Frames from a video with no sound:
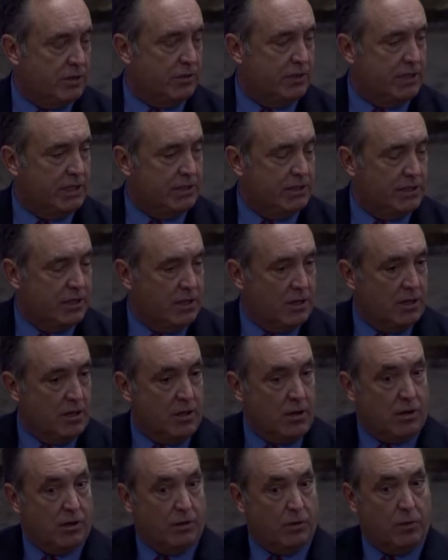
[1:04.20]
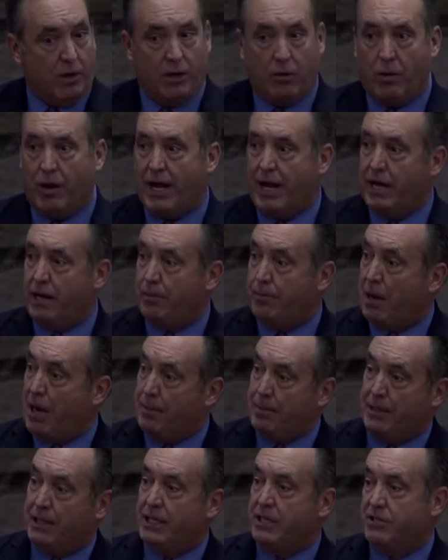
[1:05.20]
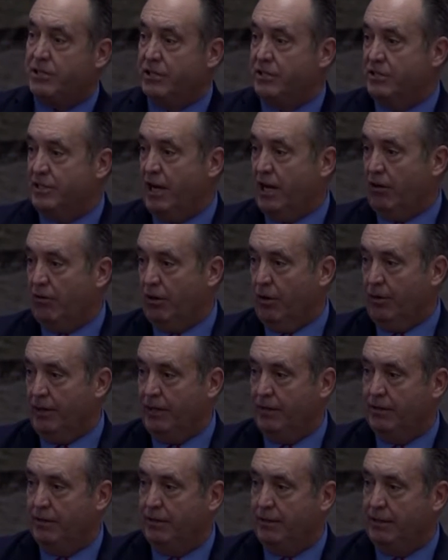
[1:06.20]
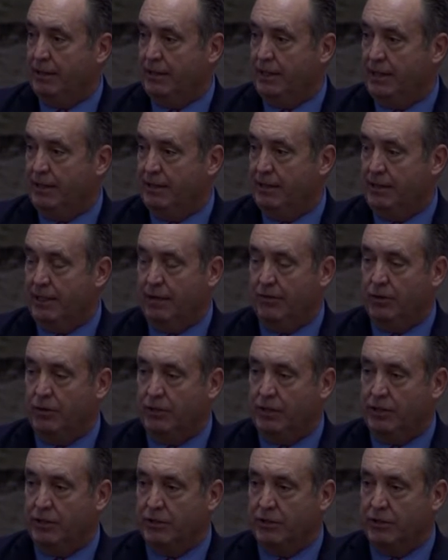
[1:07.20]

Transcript: communities, that went away, and our population is not growing at the level.